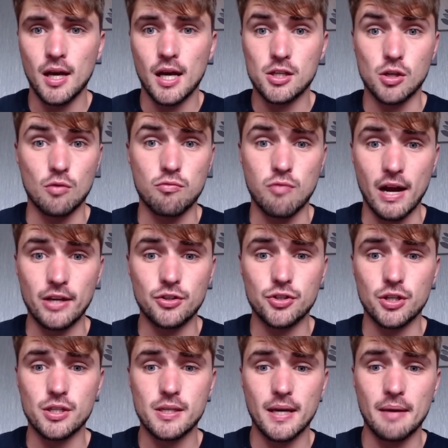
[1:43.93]
So
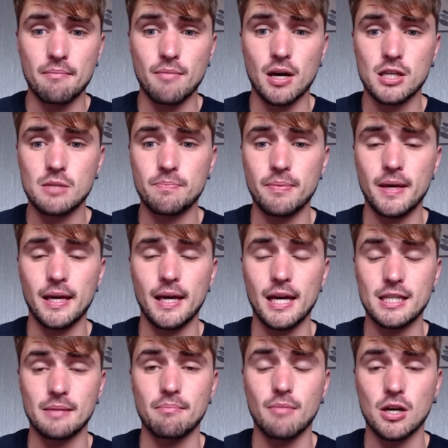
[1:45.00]
Rangers, it is
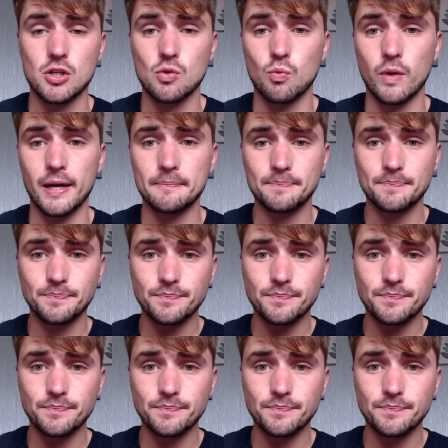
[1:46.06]
a must win